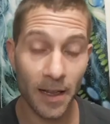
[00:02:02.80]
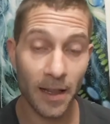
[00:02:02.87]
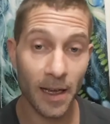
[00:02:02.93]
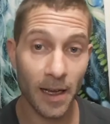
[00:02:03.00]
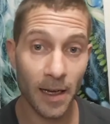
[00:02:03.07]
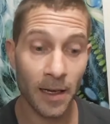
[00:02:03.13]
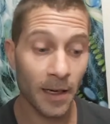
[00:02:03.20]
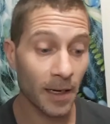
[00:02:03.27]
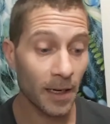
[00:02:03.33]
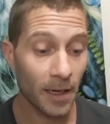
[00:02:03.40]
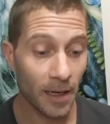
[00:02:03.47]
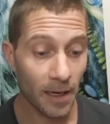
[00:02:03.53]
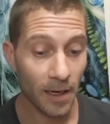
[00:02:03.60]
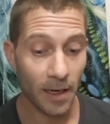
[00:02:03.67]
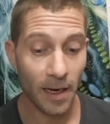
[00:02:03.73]
of
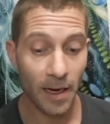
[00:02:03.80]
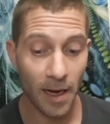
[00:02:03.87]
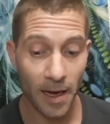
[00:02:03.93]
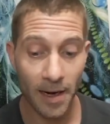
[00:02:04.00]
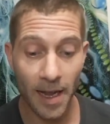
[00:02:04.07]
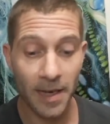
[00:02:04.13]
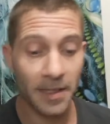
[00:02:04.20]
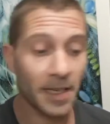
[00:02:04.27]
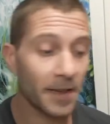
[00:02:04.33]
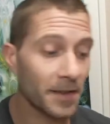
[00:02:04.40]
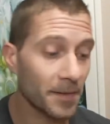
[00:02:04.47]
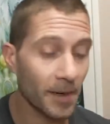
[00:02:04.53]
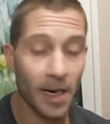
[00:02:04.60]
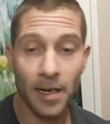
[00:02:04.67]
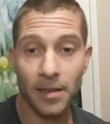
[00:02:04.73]
and I just have
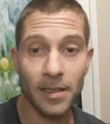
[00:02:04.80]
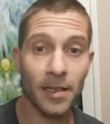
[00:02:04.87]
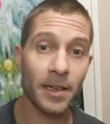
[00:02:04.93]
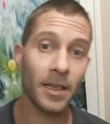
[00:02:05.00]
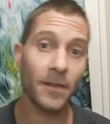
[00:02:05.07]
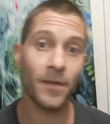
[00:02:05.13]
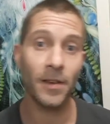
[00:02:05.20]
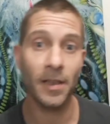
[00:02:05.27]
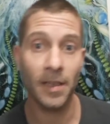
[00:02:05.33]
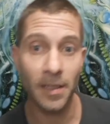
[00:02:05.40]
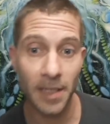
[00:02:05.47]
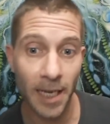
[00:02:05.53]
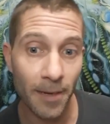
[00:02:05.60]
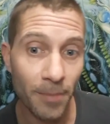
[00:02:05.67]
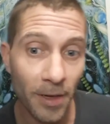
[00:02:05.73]
some cards out here for an
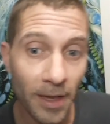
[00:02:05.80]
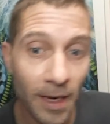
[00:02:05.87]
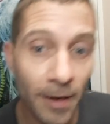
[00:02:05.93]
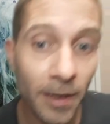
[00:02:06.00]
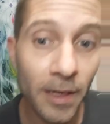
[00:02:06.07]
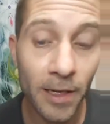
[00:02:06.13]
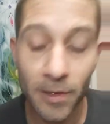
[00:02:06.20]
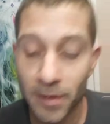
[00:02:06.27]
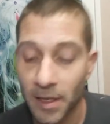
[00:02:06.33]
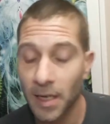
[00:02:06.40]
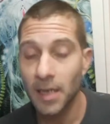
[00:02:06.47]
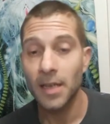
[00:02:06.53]
example that I'm going to use.